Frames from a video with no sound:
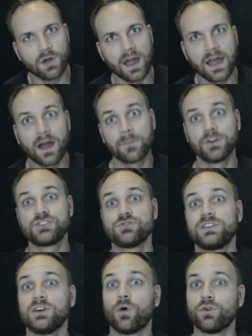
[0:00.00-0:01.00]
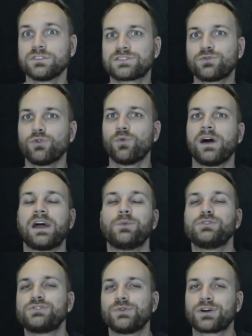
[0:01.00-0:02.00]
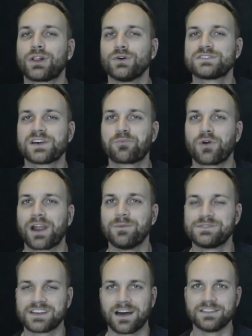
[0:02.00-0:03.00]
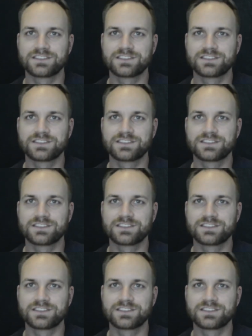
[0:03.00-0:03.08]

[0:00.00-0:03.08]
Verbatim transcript: I'm gonna do the old school way and we'll do a close-up when I'm done.